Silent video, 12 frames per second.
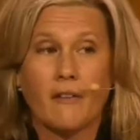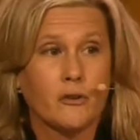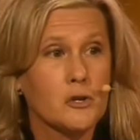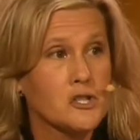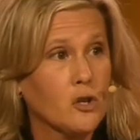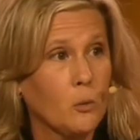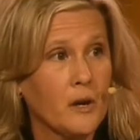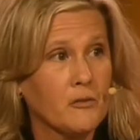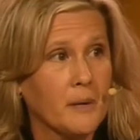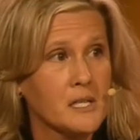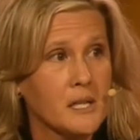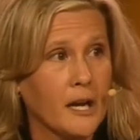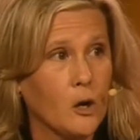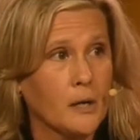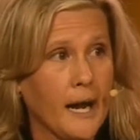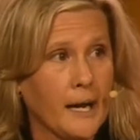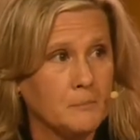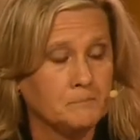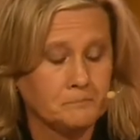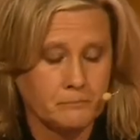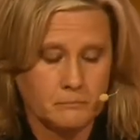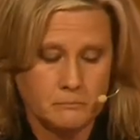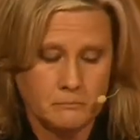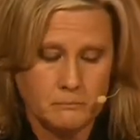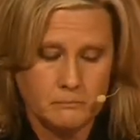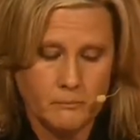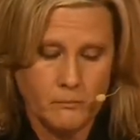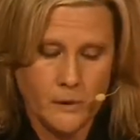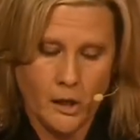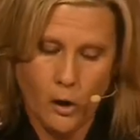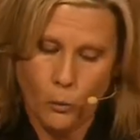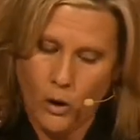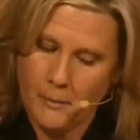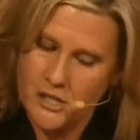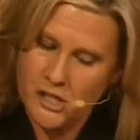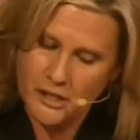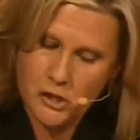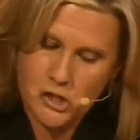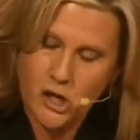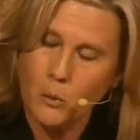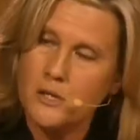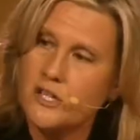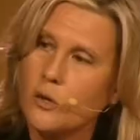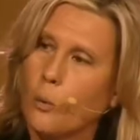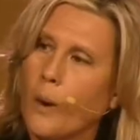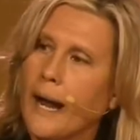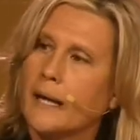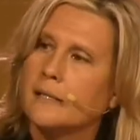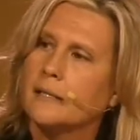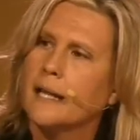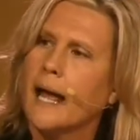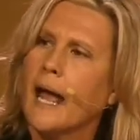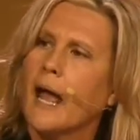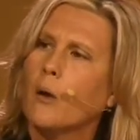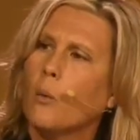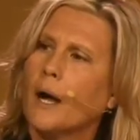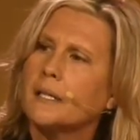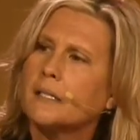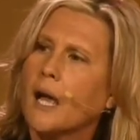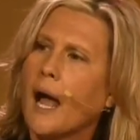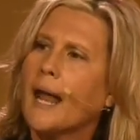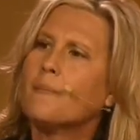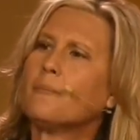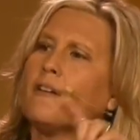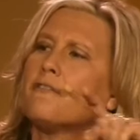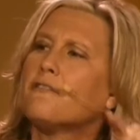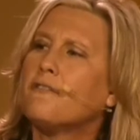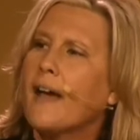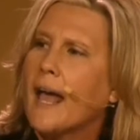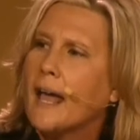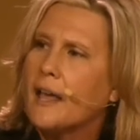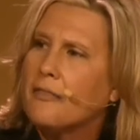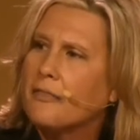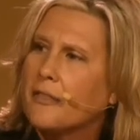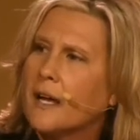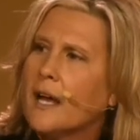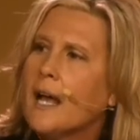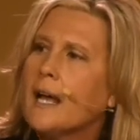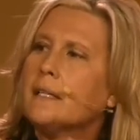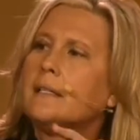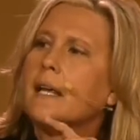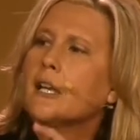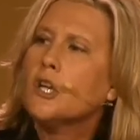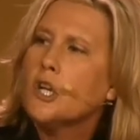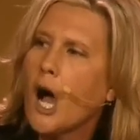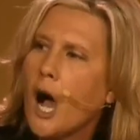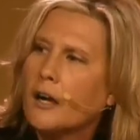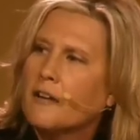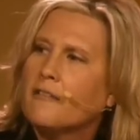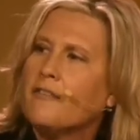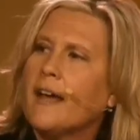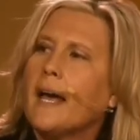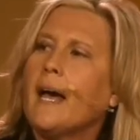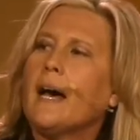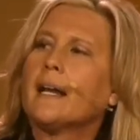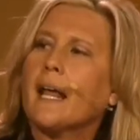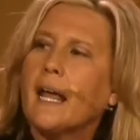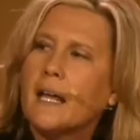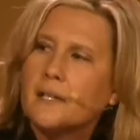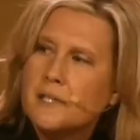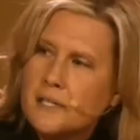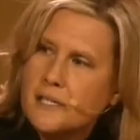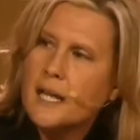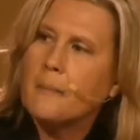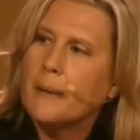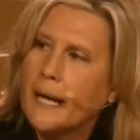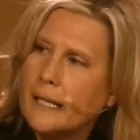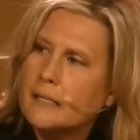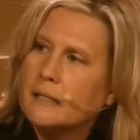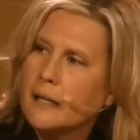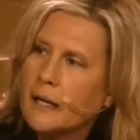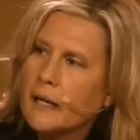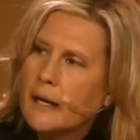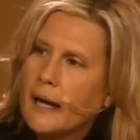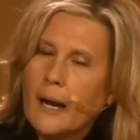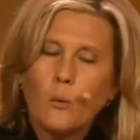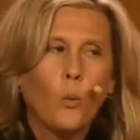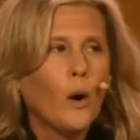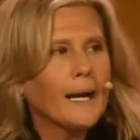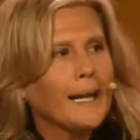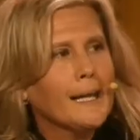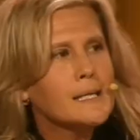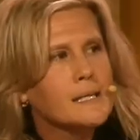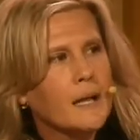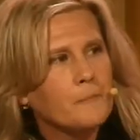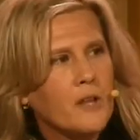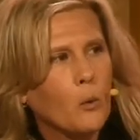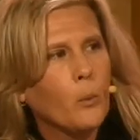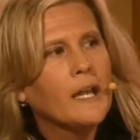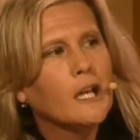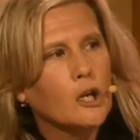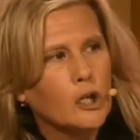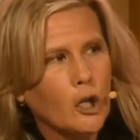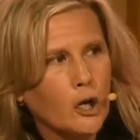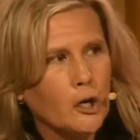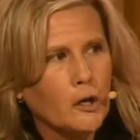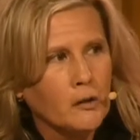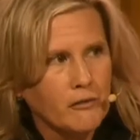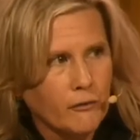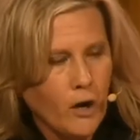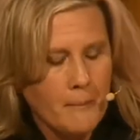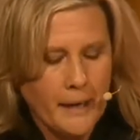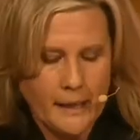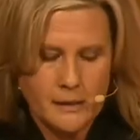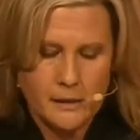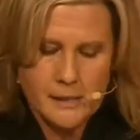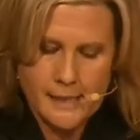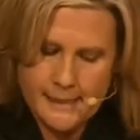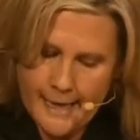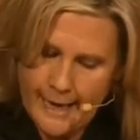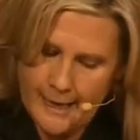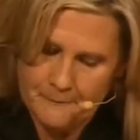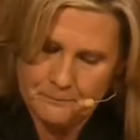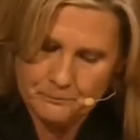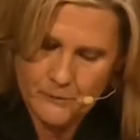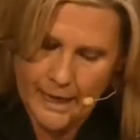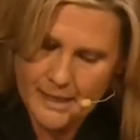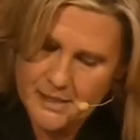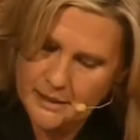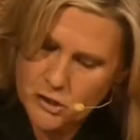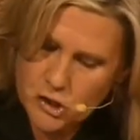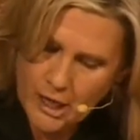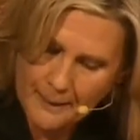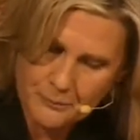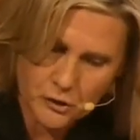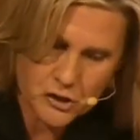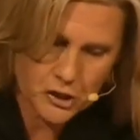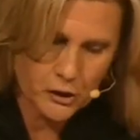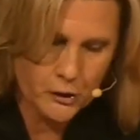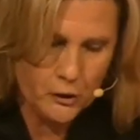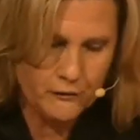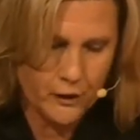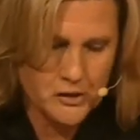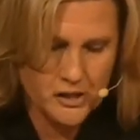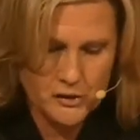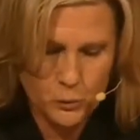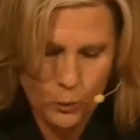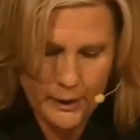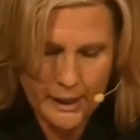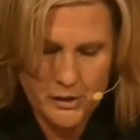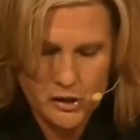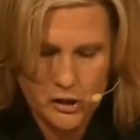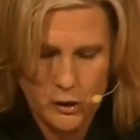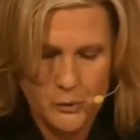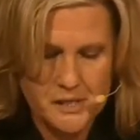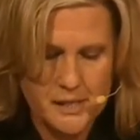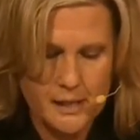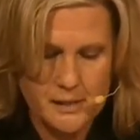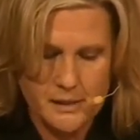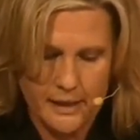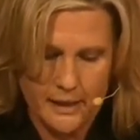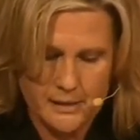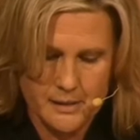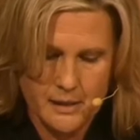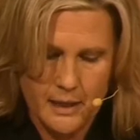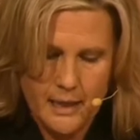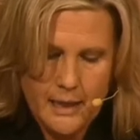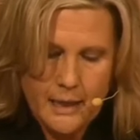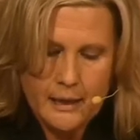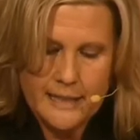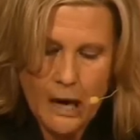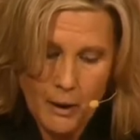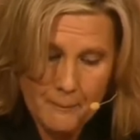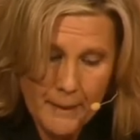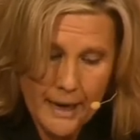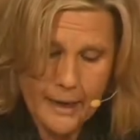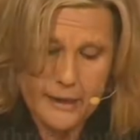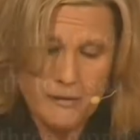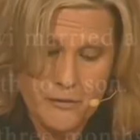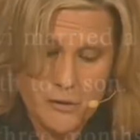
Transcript: you're still with me, say, okay. A woman's going to show us the way today. What type of faith did Jochebed exhibit, and what is it that we can learn from it today? Exodus chapter 2, verses 1 and 2 says this now, a man of the